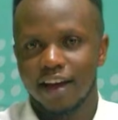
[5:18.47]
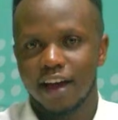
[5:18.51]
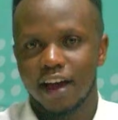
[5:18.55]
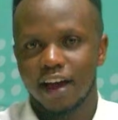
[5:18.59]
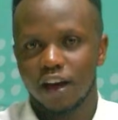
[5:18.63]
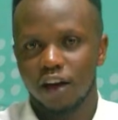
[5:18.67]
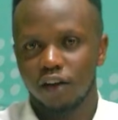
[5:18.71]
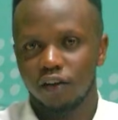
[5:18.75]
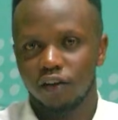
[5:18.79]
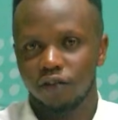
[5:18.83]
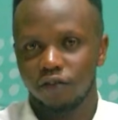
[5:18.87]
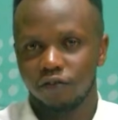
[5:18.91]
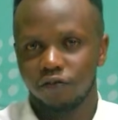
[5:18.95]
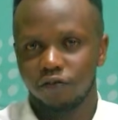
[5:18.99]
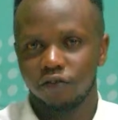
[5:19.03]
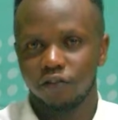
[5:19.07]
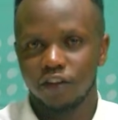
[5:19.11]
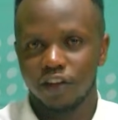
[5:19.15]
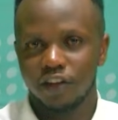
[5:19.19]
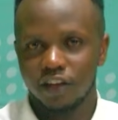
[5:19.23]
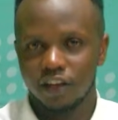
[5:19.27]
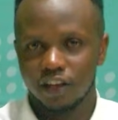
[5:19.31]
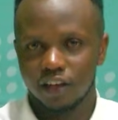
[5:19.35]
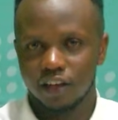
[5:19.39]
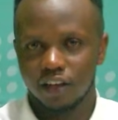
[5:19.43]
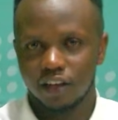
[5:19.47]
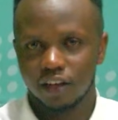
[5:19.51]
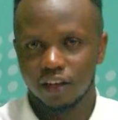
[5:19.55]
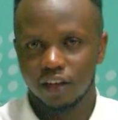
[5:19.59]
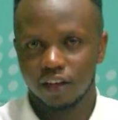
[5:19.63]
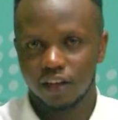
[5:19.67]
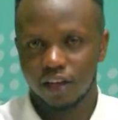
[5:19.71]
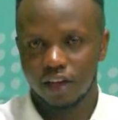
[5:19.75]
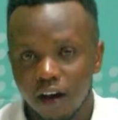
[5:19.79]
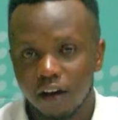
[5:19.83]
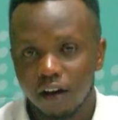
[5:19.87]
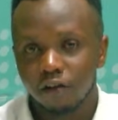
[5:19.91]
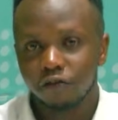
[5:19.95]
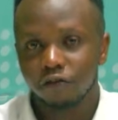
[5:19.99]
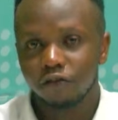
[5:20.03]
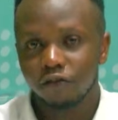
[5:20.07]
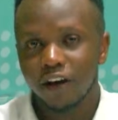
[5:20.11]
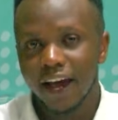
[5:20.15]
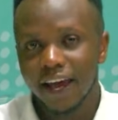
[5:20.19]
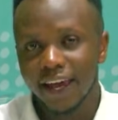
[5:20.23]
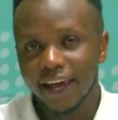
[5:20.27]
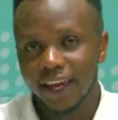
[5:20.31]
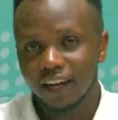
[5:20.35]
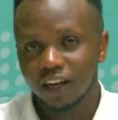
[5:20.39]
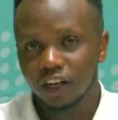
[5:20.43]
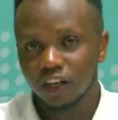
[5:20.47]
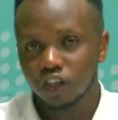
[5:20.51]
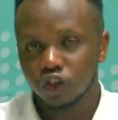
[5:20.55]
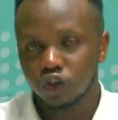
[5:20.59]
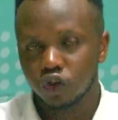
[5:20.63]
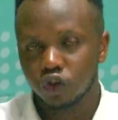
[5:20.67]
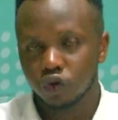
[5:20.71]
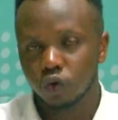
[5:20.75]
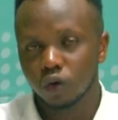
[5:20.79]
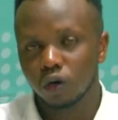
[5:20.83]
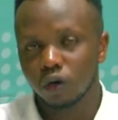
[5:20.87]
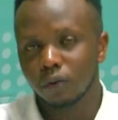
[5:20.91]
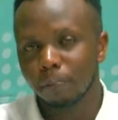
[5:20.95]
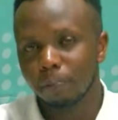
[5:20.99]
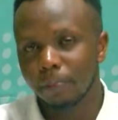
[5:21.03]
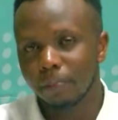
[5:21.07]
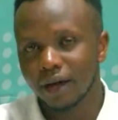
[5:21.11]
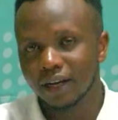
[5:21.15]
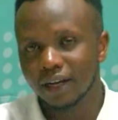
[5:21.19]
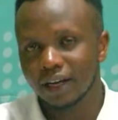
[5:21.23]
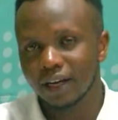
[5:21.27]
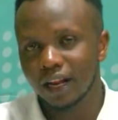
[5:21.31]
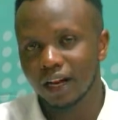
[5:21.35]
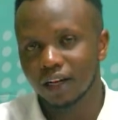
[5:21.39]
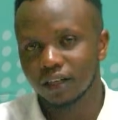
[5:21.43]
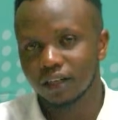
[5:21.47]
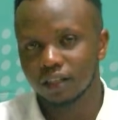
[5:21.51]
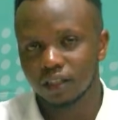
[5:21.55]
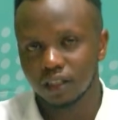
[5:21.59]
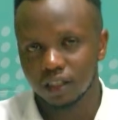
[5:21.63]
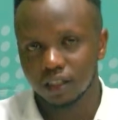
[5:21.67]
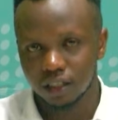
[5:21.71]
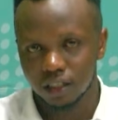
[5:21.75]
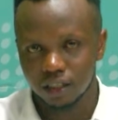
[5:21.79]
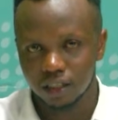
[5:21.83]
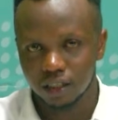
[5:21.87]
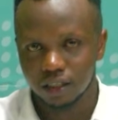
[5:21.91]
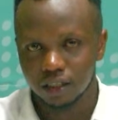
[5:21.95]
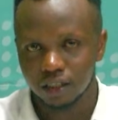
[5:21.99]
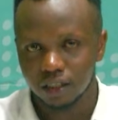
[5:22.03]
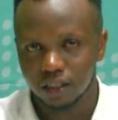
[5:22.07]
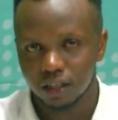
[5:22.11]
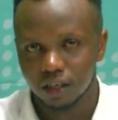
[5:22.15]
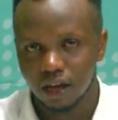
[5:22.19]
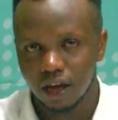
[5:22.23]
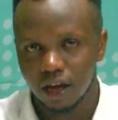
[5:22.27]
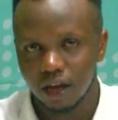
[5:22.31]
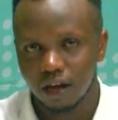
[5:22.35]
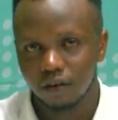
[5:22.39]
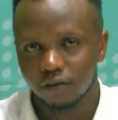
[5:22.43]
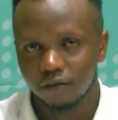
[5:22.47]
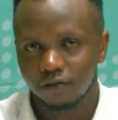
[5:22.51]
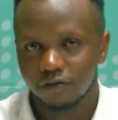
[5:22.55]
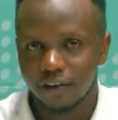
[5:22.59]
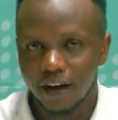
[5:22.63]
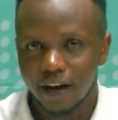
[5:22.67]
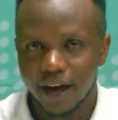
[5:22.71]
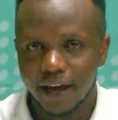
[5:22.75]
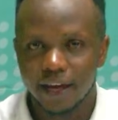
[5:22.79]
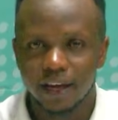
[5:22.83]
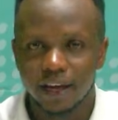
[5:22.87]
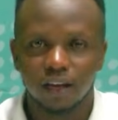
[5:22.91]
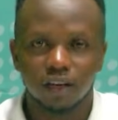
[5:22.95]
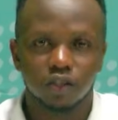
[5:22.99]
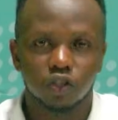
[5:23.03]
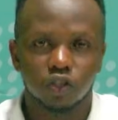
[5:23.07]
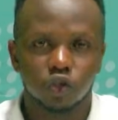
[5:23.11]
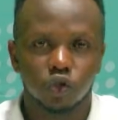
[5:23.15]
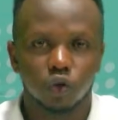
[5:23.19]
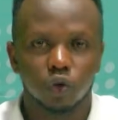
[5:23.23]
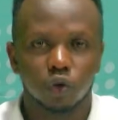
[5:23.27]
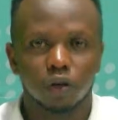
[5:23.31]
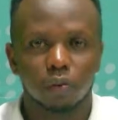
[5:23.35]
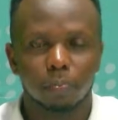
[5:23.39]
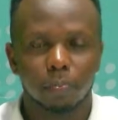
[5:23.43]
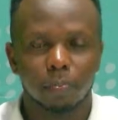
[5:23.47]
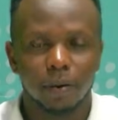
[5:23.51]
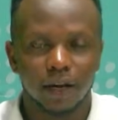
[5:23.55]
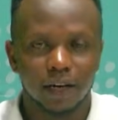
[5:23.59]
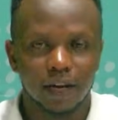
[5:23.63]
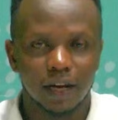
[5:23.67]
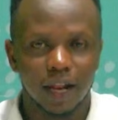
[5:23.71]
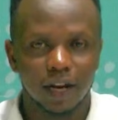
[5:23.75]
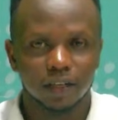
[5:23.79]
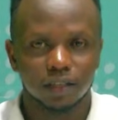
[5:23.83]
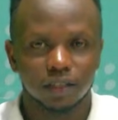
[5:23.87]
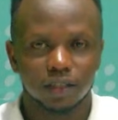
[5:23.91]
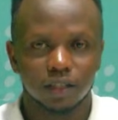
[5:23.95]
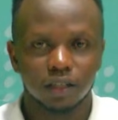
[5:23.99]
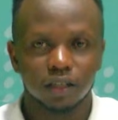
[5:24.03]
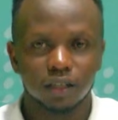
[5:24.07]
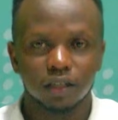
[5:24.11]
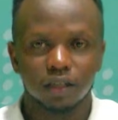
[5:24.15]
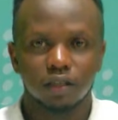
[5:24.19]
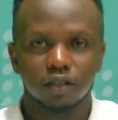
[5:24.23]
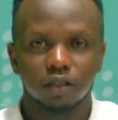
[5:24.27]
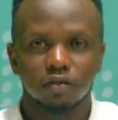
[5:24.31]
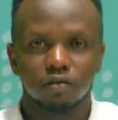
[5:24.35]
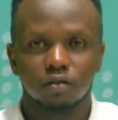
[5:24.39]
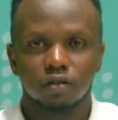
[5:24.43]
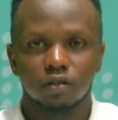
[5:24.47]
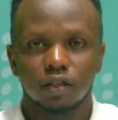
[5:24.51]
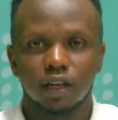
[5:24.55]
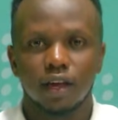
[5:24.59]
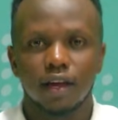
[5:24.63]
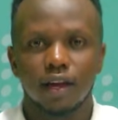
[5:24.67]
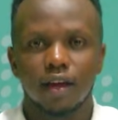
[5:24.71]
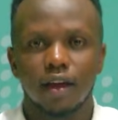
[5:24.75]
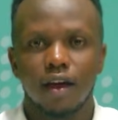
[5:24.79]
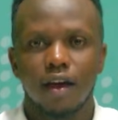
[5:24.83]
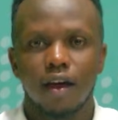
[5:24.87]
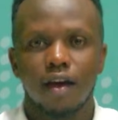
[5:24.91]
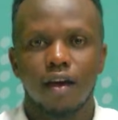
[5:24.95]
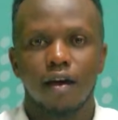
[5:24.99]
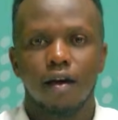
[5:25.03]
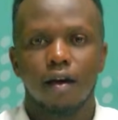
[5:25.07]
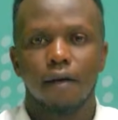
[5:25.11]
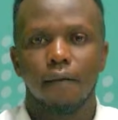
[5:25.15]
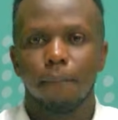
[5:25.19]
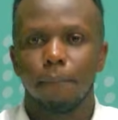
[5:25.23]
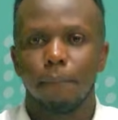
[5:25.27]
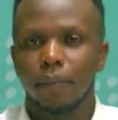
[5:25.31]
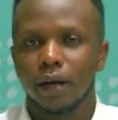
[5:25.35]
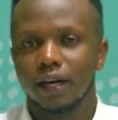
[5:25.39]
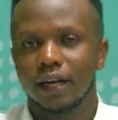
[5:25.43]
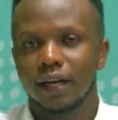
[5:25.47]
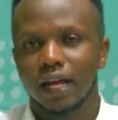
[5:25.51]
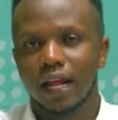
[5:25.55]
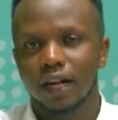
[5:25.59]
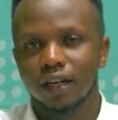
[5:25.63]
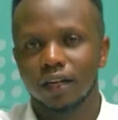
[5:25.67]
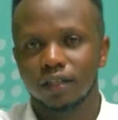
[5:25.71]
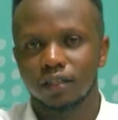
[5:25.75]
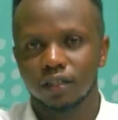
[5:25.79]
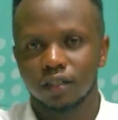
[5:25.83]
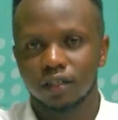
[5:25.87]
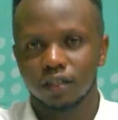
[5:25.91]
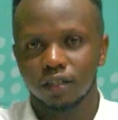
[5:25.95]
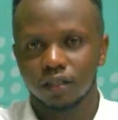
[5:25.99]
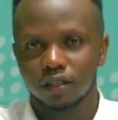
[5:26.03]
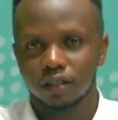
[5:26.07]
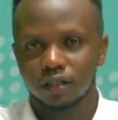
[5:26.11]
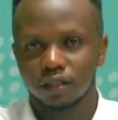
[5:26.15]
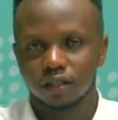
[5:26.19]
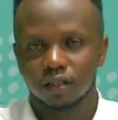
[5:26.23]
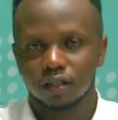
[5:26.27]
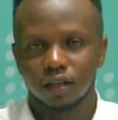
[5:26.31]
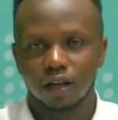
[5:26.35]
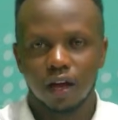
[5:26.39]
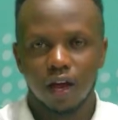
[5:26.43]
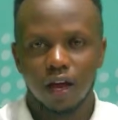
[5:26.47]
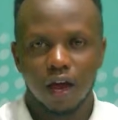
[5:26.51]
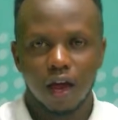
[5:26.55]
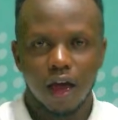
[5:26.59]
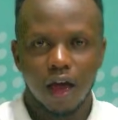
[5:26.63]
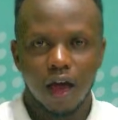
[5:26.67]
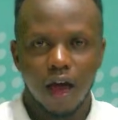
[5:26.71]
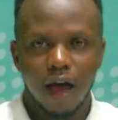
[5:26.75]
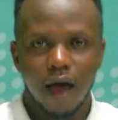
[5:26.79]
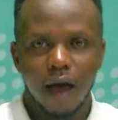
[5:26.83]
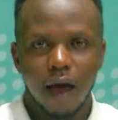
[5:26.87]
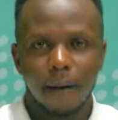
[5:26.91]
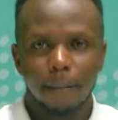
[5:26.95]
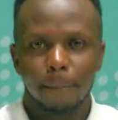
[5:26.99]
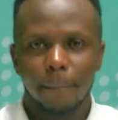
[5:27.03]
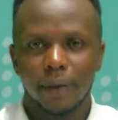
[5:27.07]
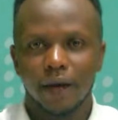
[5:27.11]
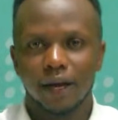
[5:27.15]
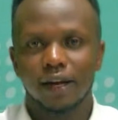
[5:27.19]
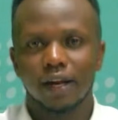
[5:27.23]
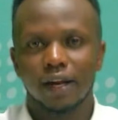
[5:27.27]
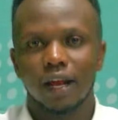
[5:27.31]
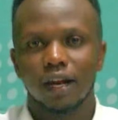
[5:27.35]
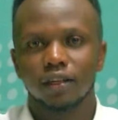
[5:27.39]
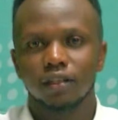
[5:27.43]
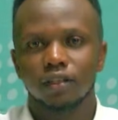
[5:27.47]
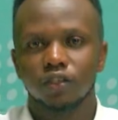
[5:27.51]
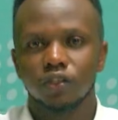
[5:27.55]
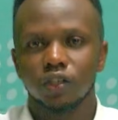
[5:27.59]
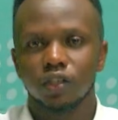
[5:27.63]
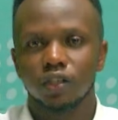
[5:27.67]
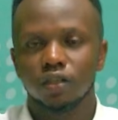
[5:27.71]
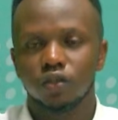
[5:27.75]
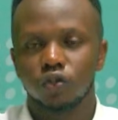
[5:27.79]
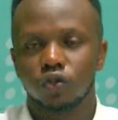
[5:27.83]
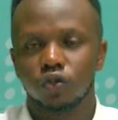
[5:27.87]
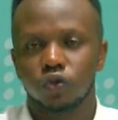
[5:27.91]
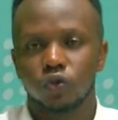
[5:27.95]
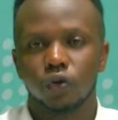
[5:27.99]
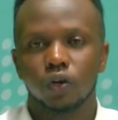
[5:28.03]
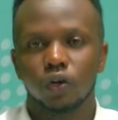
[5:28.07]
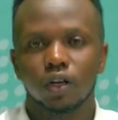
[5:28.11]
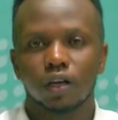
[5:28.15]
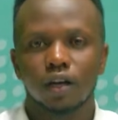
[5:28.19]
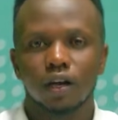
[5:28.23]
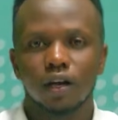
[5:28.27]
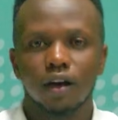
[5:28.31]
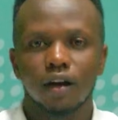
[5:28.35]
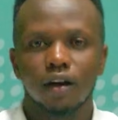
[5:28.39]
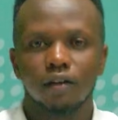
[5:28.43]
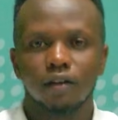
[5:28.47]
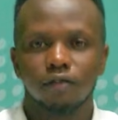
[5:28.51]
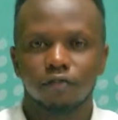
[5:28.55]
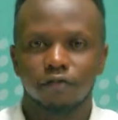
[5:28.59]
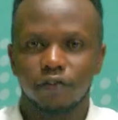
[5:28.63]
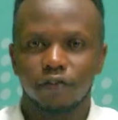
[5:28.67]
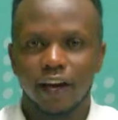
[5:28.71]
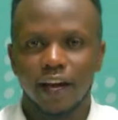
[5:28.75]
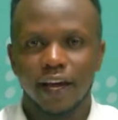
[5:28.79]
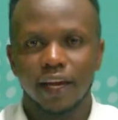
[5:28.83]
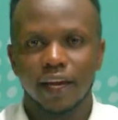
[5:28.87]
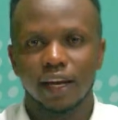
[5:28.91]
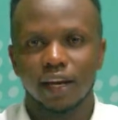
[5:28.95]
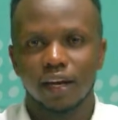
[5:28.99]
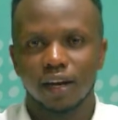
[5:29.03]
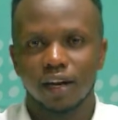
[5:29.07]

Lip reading: Fee. Fine stroke penalty. Fine stroke penalty. You say penalty. Penalty stroke fine.